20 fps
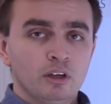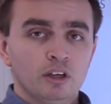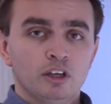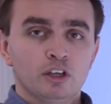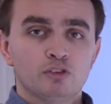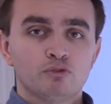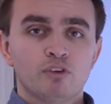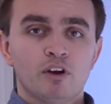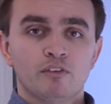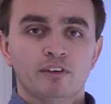
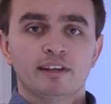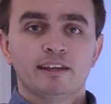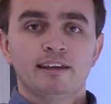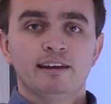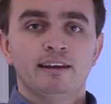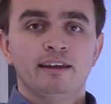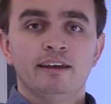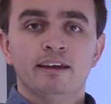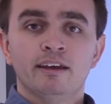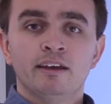is very
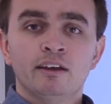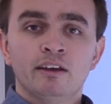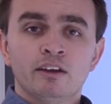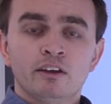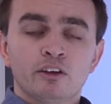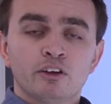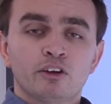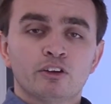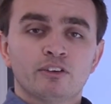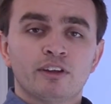clear
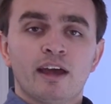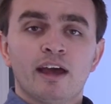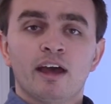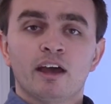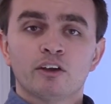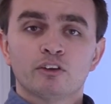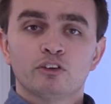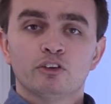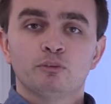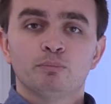because it
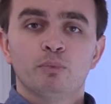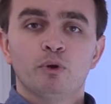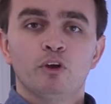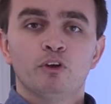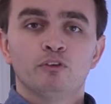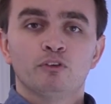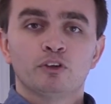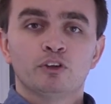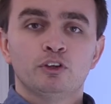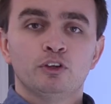acts as
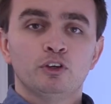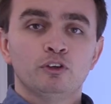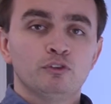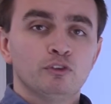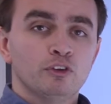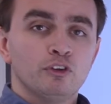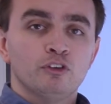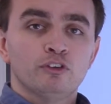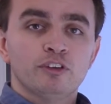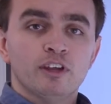both a cue
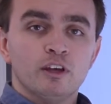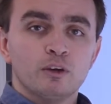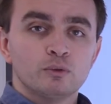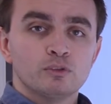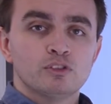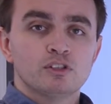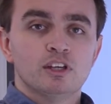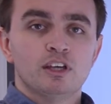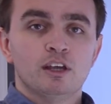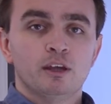for the sales
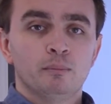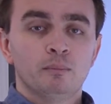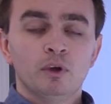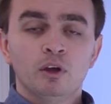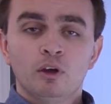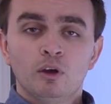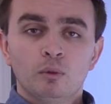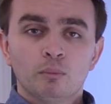team